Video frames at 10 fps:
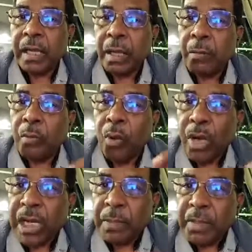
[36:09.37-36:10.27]
more
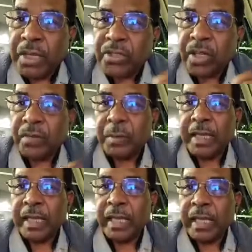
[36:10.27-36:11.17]
depression will be
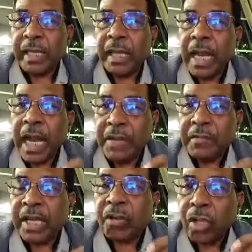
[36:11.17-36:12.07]
there. And we are
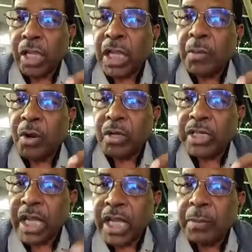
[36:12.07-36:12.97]
talking about
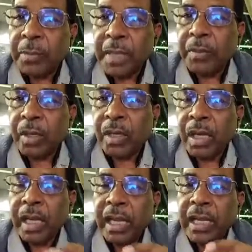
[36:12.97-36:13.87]
young people
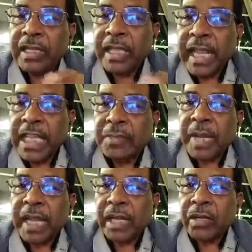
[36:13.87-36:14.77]
in the age
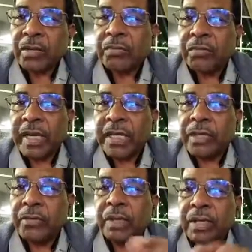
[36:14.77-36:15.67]
bracket of 20
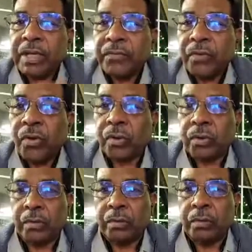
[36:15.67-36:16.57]
to 24.
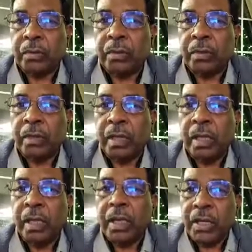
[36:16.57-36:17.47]

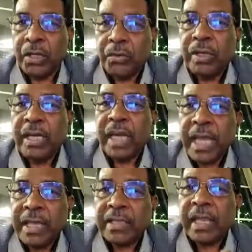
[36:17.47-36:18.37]
Do you
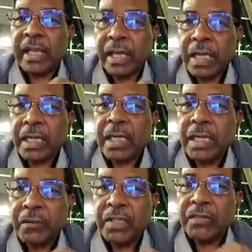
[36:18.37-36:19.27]
realize a country
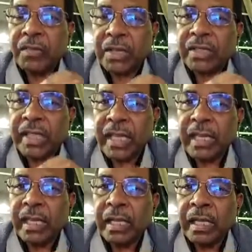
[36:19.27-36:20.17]
which were
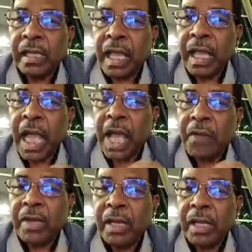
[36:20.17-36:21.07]
saying our
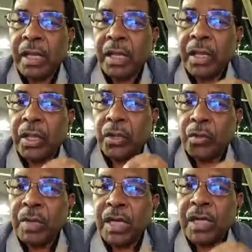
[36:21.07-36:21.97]

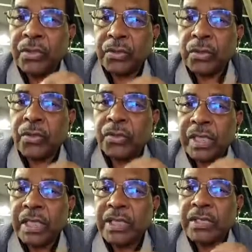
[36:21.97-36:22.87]
human resource
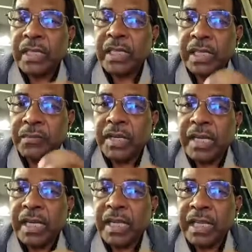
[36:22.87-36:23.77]
is the
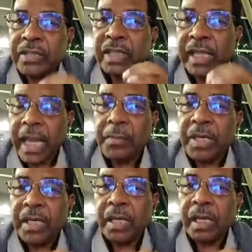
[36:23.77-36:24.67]
dividend, is the
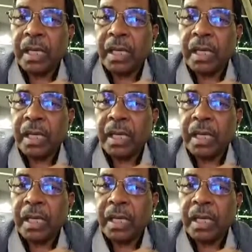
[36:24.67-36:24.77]
capital?